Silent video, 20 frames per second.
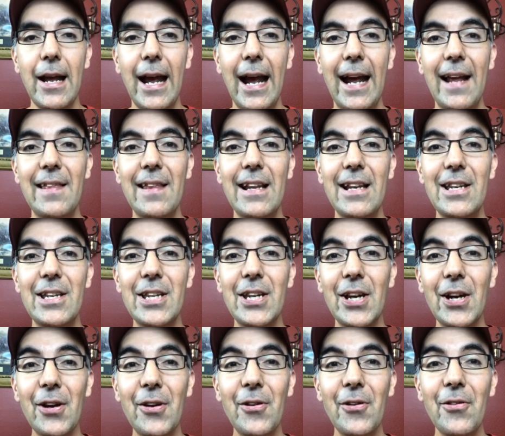And then
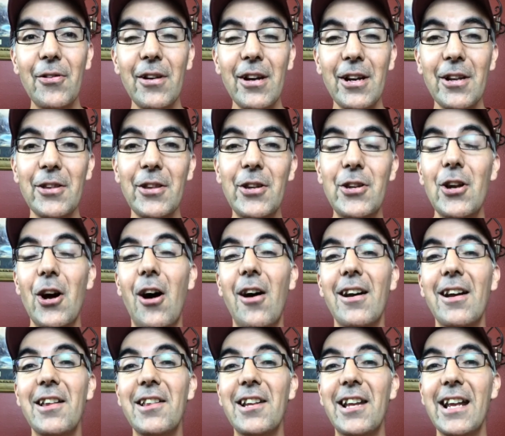two, the
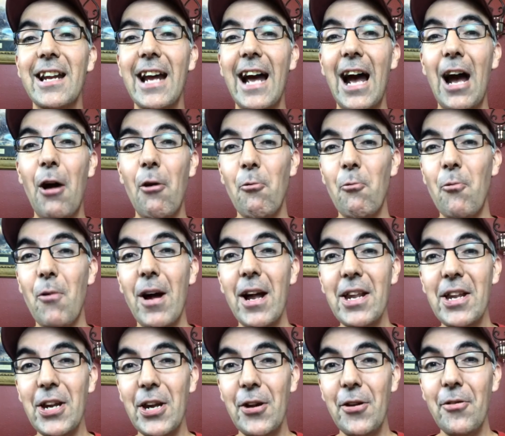dog is going to
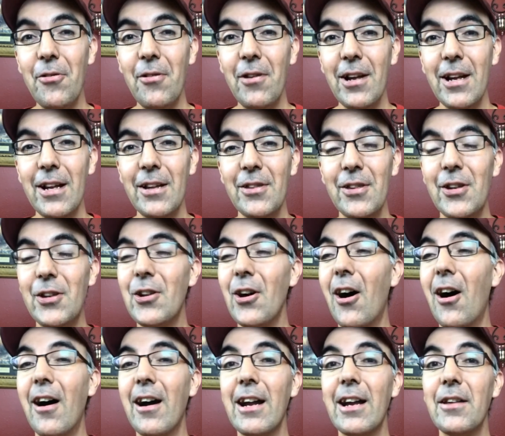outrun you. The
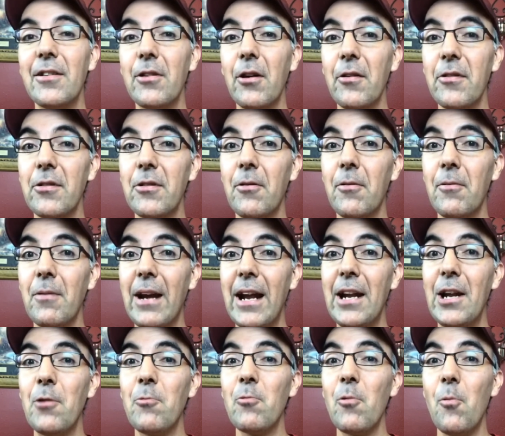dog is also
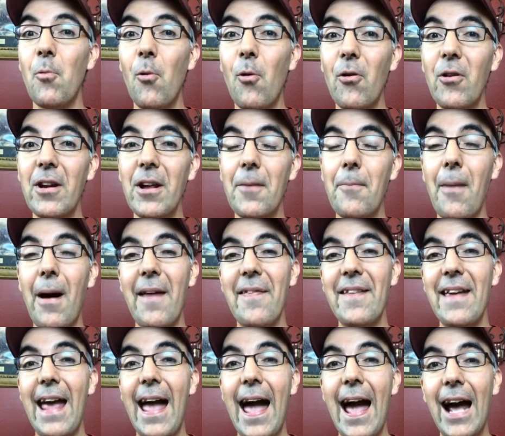getting rewarded by
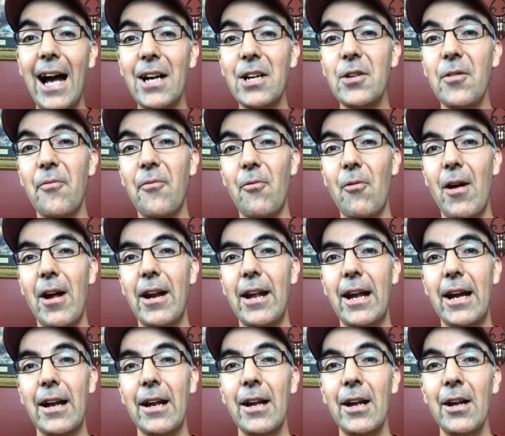the act of
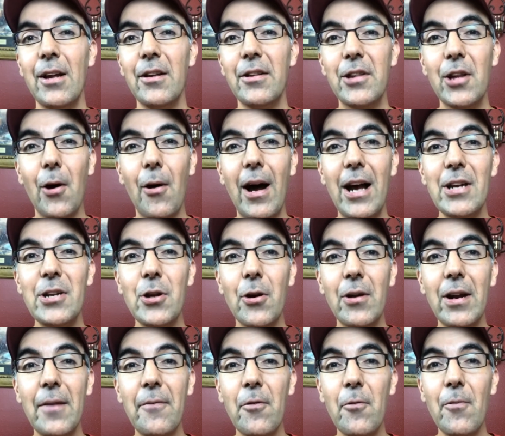running. So I
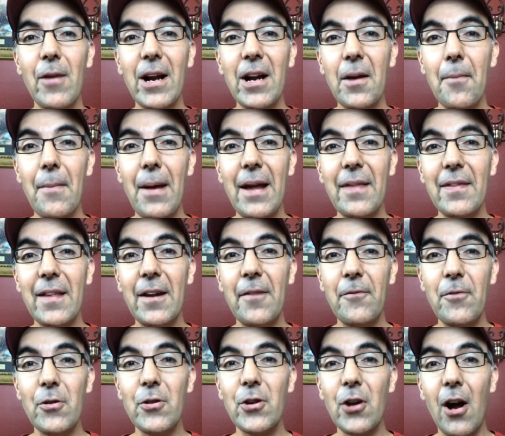don't ever recommend that
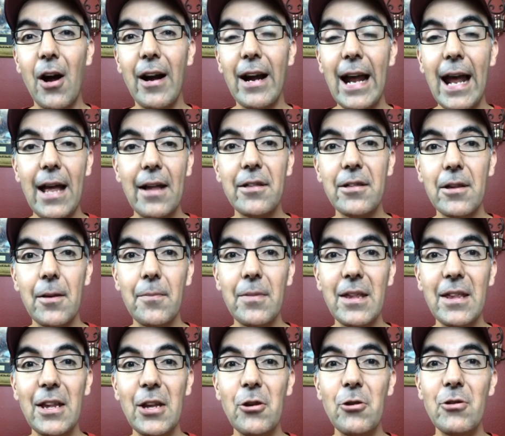if your dog has
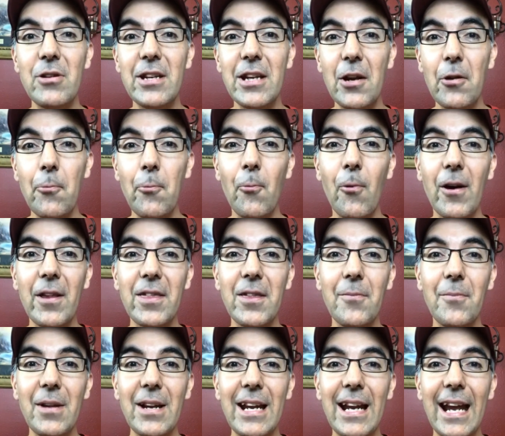something that you didn't want
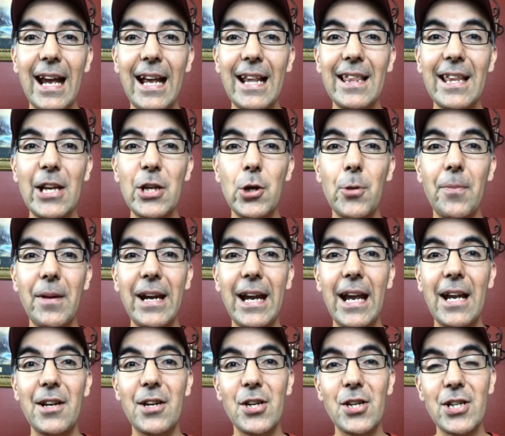them to get, that you
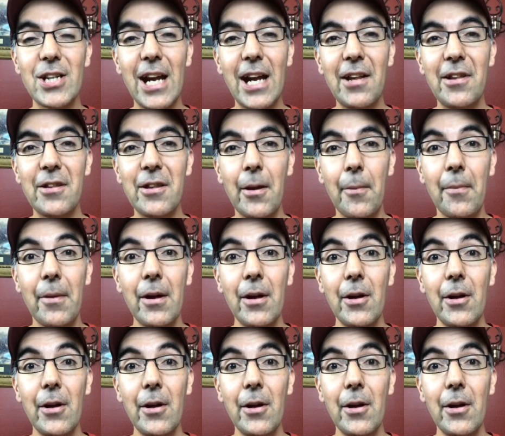begin to chase them.